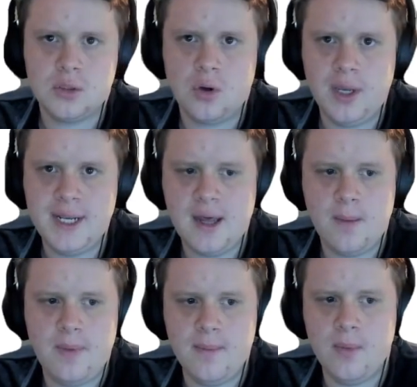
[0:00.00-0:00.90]
Scrolling
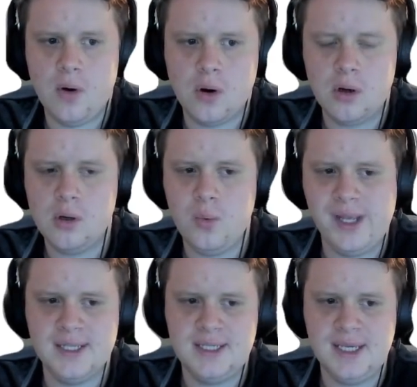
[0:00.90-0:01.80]
down a bit more,
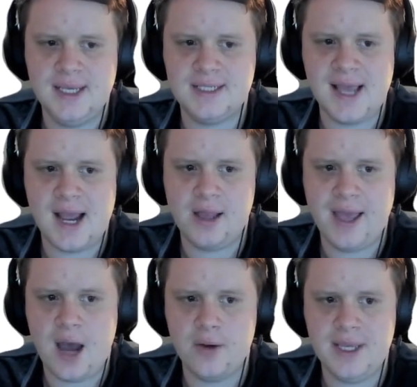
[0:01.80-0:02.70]
we can see
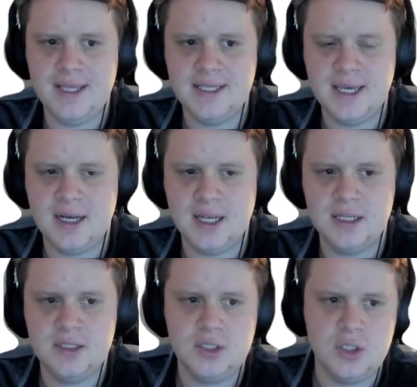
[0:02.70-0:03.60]
exactly how easy it
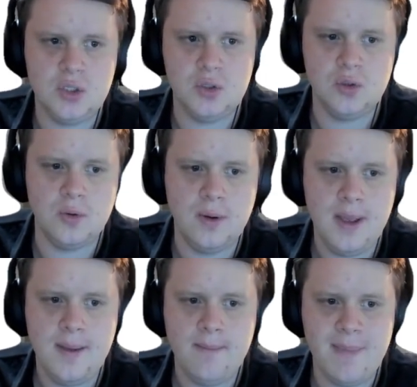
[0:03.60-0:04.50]
is to
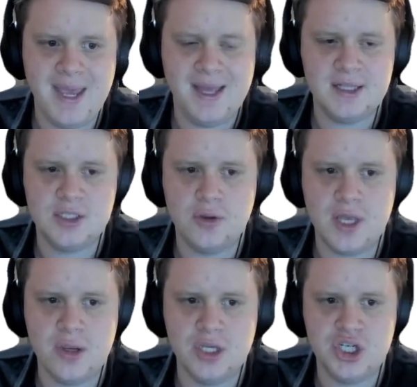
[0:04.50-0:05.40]
make it so
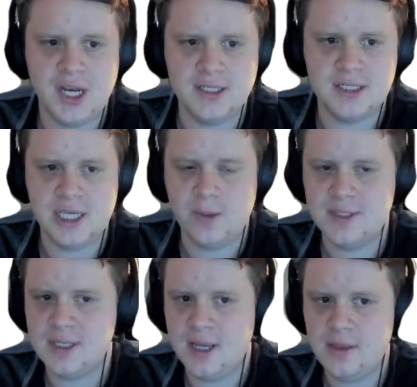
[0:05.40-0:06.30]
that you can change the
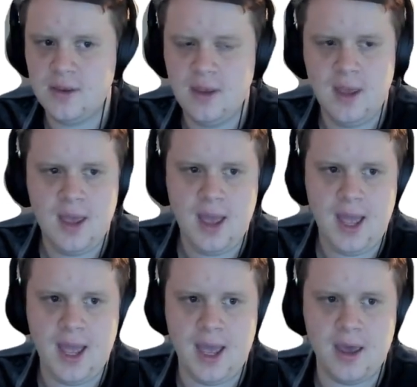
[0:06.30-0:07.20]
sequence length.
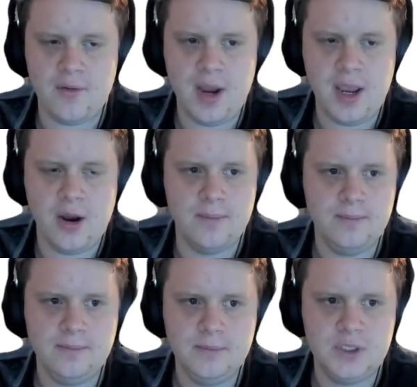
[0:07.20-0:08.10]
And right here,
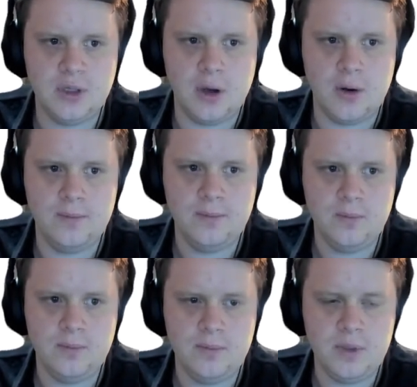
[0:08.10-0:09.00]
so
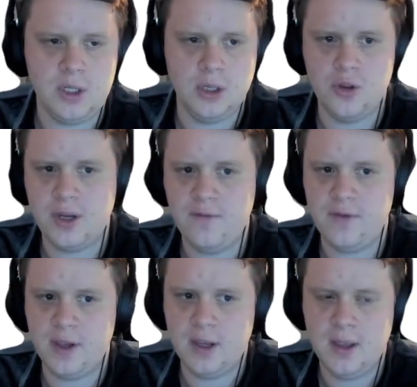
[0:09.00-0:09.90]
you load the
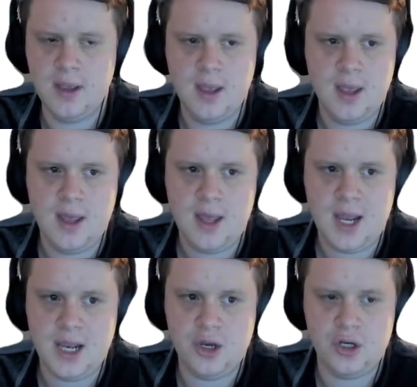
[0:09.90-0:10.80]
config,
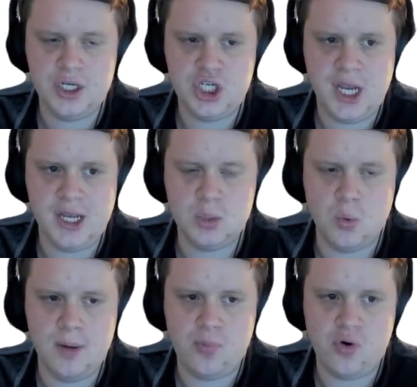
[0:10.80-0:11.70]
and you just change
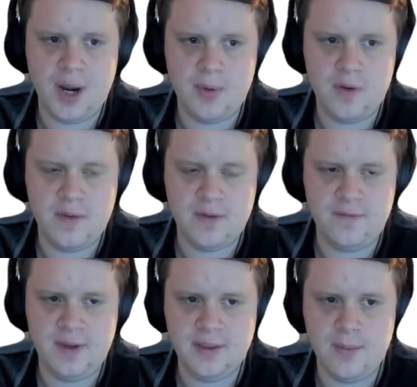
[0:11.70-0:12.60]
one parameter of the
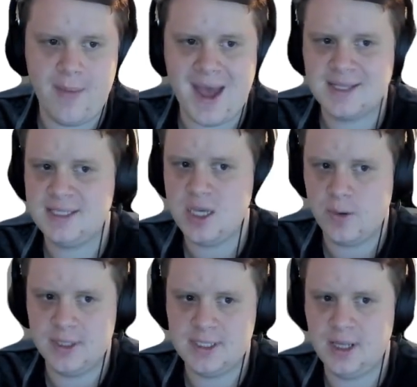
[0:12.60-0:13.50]
config, the max
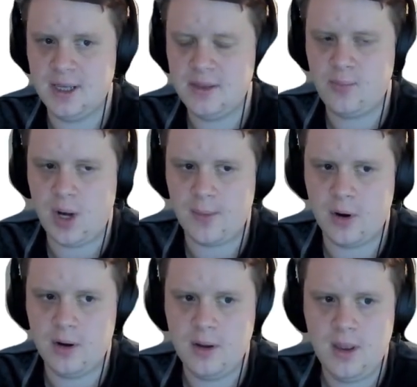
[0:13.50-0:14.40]
sequence length
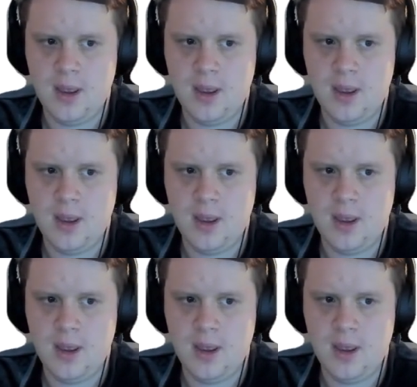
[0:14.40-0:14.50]
parameter.